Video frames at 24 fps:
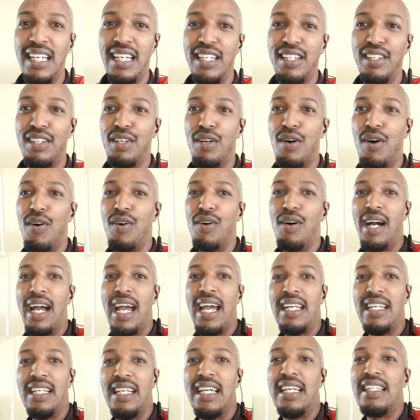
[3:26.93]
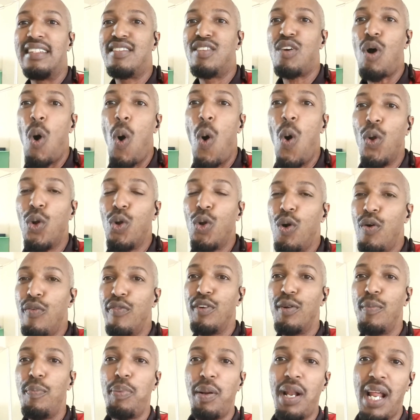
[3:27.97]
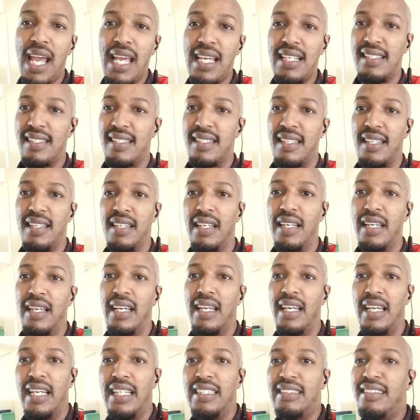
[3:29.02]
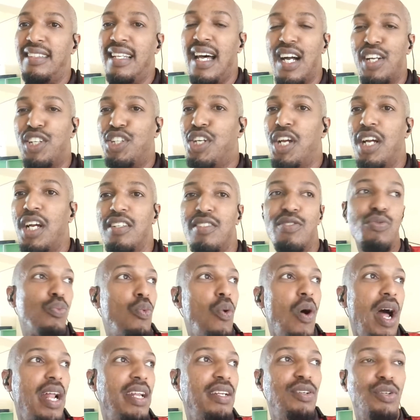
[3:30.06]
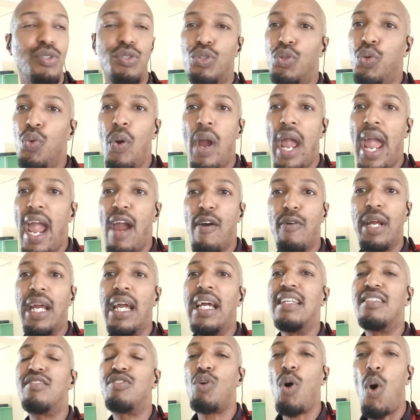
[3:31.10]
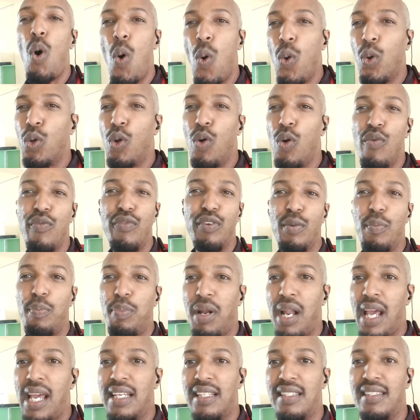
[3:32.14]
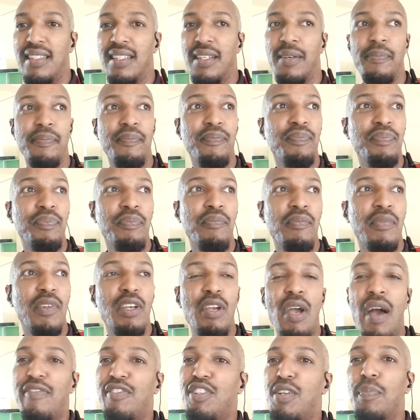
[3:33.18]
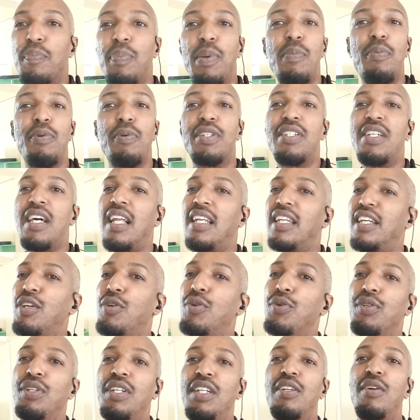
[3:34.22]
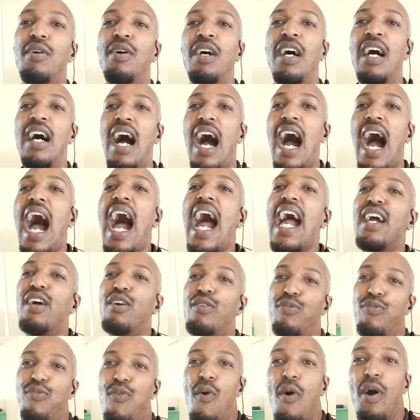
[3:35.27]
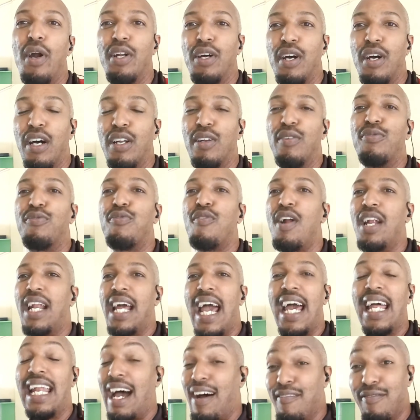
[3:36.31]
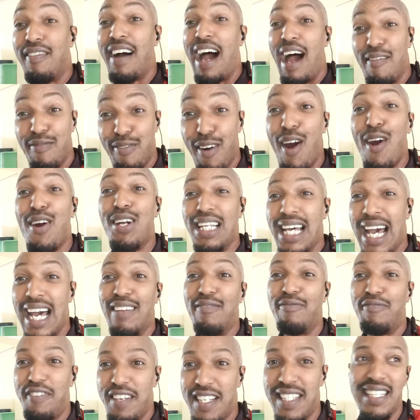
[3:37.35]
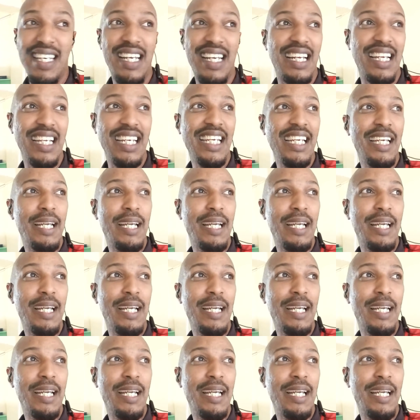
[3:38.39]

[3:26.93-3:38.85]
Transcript: You know, and it's all over the place. It's not just one or two areas, it's all over the place. You have some people telling you need to hire a foreigner on the front end. I've heard that physically.